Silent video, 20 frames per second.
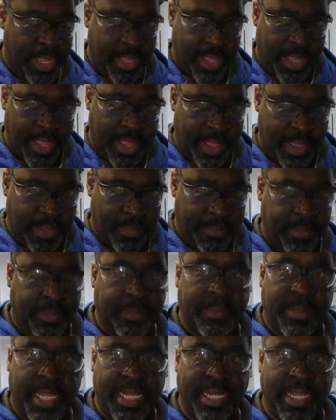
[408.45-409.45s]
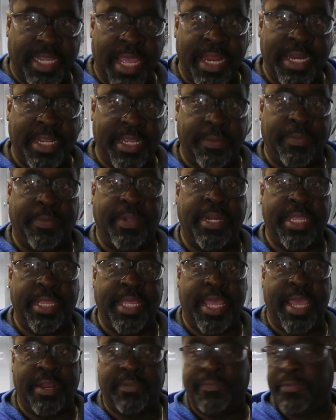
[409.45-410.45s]
Um, and you got to get rid of
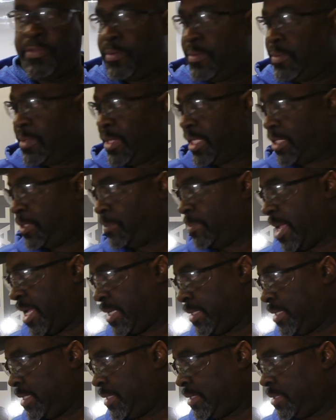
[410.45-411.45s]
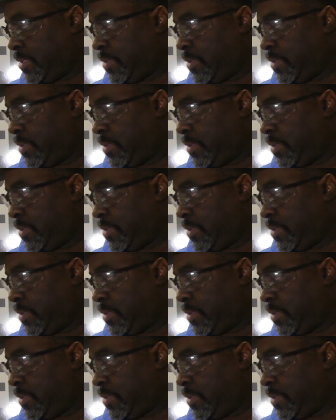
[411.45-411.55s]
that if you expect it